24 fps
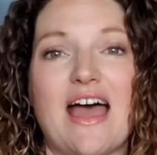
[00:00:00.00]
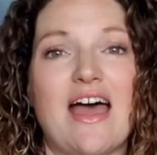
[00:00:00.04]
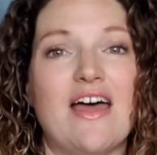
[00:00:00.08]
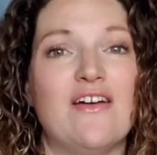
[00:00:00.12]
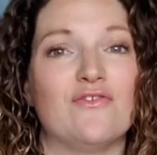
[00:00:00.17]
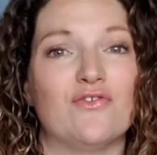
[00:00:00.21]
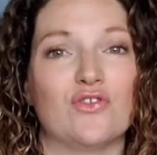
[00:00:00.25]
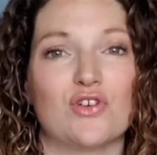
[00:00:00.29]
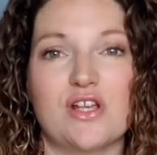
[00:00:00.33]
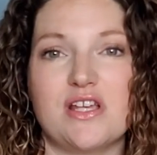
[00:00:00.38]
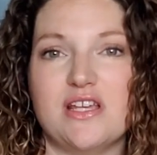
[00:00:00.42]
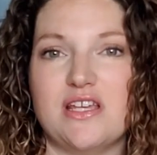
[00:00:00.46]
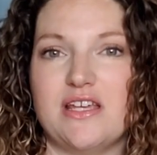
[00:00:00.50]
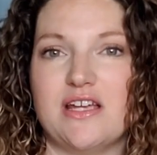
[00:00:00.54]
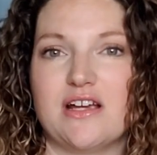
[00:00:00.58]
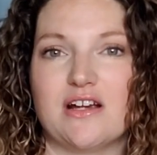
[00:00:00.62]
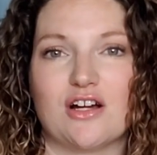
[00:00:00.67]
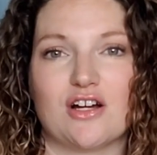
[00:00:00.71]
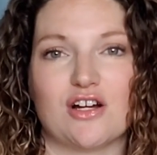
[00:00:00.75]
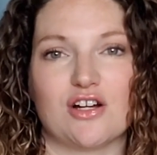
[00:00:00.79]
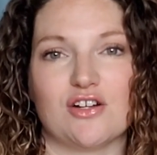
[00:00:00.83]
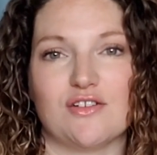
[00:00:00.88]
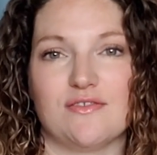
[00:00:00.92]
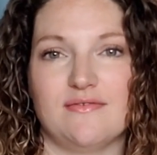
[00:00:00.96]
every
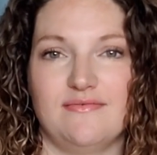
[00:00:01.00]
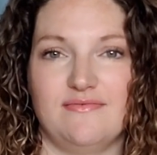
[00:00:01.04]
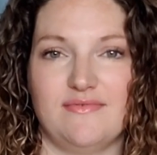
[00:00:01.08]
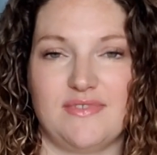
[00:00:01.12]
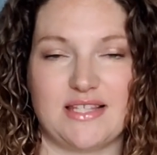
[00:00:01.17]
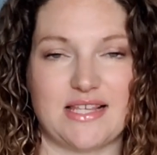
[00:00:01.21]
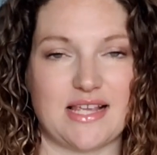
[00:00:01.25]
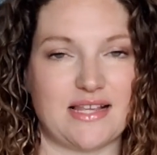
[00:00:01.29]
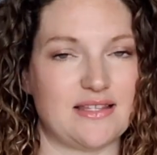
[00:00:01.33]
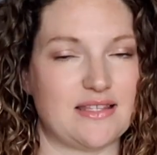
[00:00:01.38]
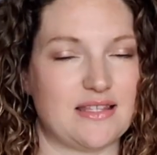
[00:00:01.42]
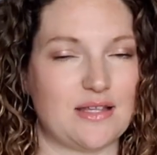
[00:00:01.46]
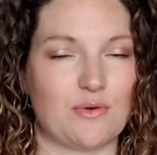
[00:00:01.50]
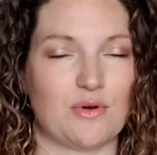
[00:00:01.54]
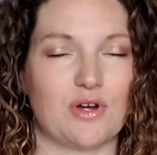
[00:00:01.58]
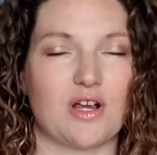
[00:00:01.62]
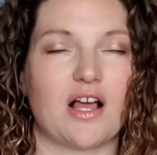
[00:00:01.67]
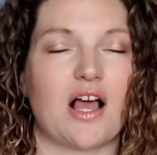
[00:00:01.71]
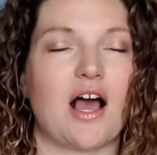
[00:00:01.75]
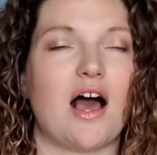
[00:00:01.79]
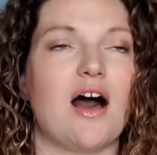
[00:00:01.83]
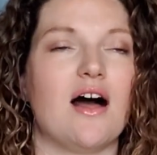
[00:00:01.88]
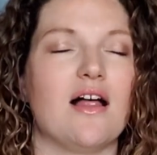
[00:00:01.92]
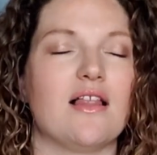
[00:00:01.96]
year since they were
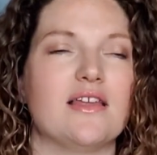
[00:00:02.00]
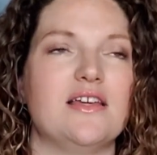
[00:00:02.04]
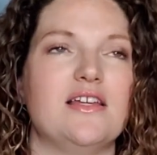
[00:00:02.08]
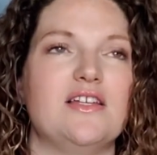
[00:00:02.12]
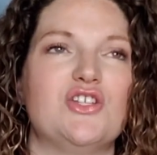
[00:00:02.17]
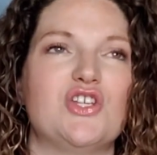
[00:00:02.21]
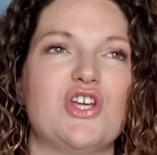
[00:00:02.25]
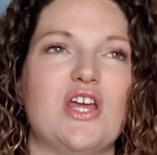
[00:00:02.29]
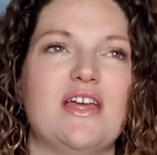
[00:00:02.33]
in college,